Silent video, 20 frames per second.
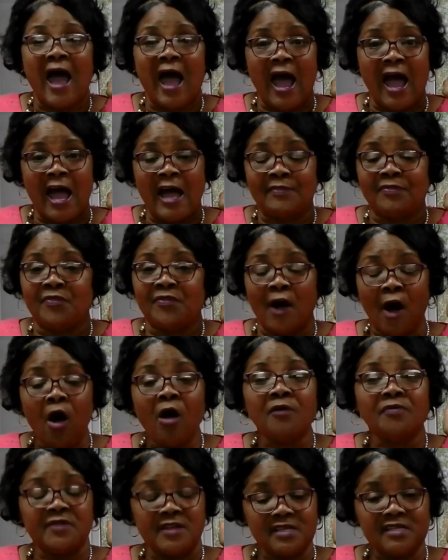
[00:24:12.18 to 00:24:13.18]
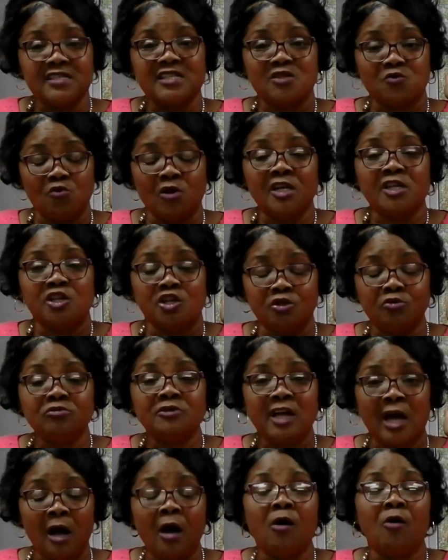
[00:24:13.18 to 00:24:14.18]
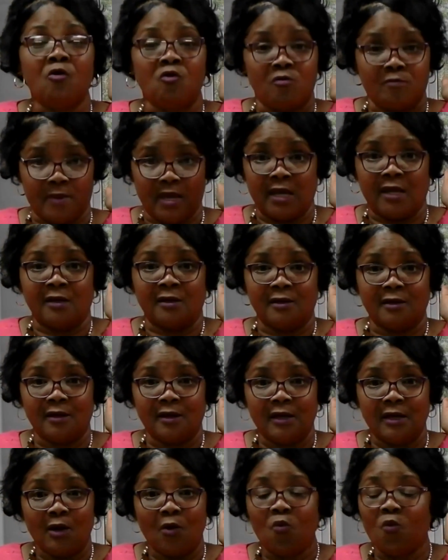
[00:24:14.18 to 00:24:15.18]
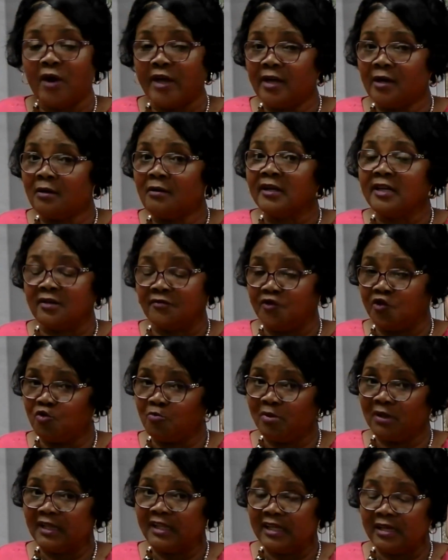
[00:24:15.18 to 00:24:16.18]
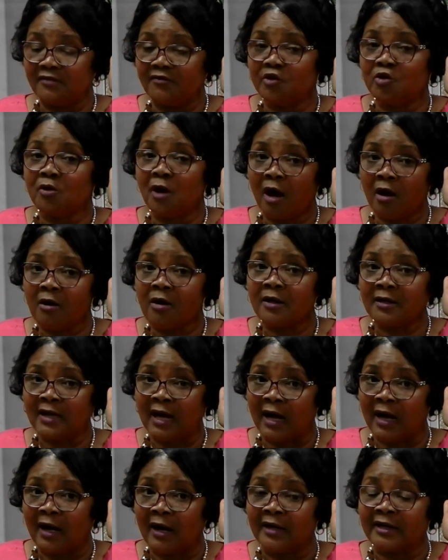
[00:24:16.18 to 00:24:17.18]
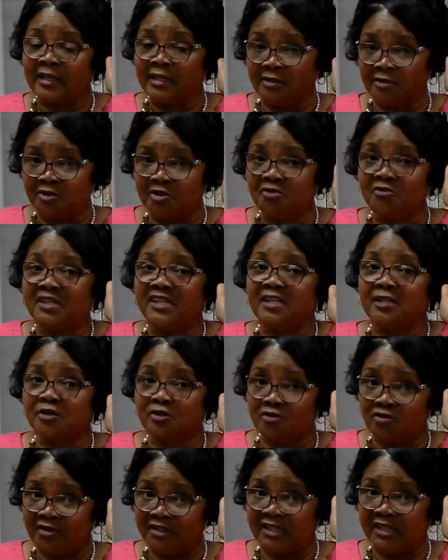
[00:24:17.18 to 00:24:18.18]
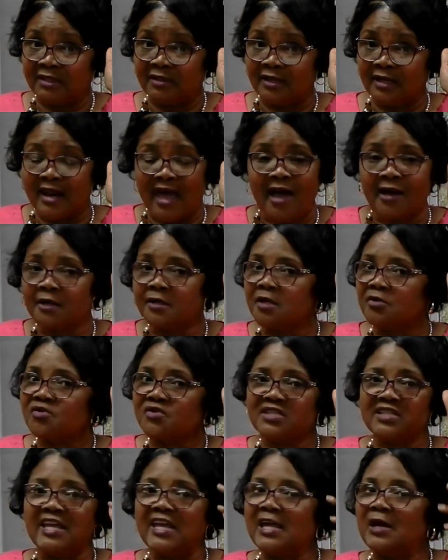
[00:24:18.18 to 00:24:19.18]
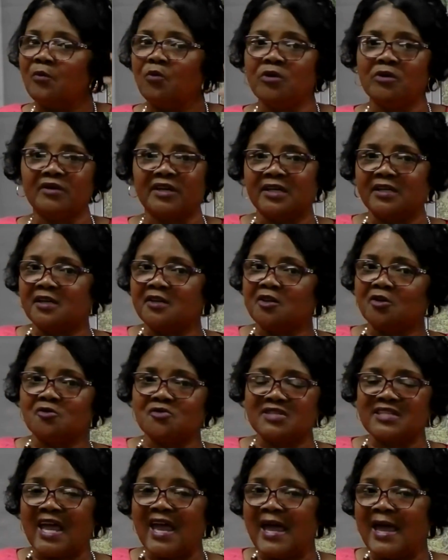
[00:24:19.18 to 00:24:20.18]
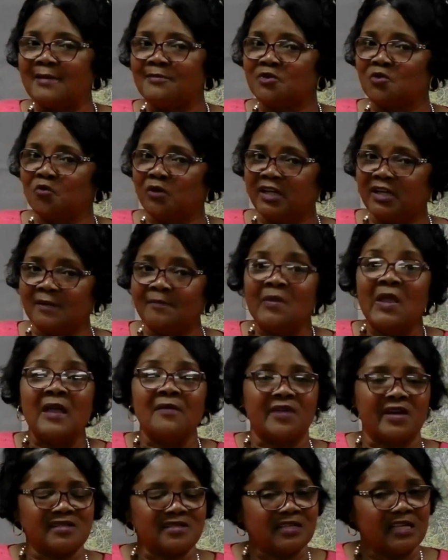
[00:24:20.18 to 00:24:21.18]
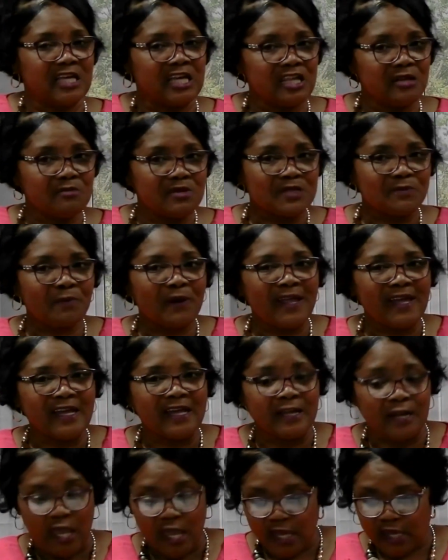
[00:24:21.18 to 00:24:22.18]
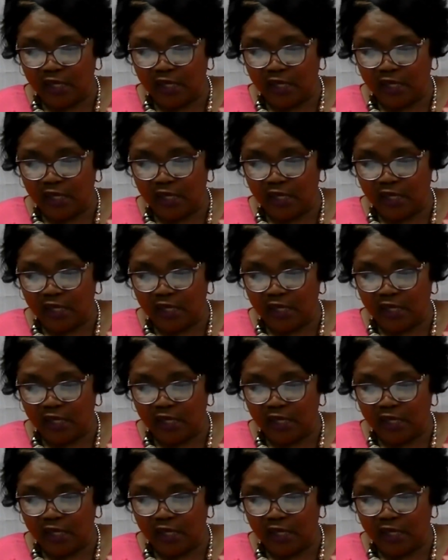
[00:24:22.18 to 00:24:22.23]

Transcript: I thought this is what you told me. Well, if you believe you heard God, either you did or you didn't. And I can understand we'll get in those times when that's the enemy's plan.